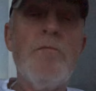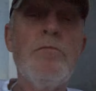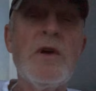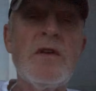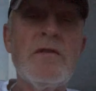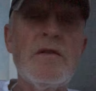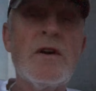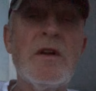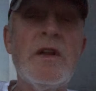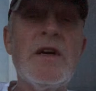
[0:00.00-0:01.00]
But
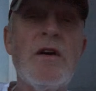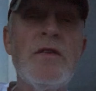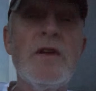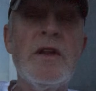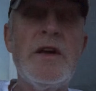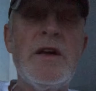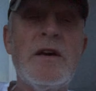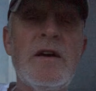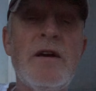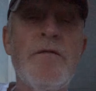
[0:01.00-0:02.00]
click on the link
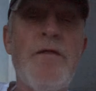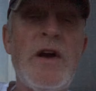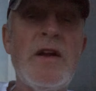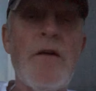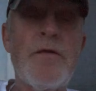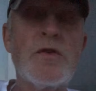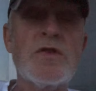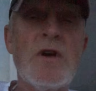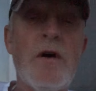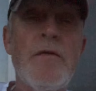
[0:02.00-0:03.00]
and find out for
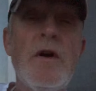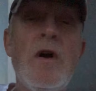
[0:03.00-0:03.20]
yourself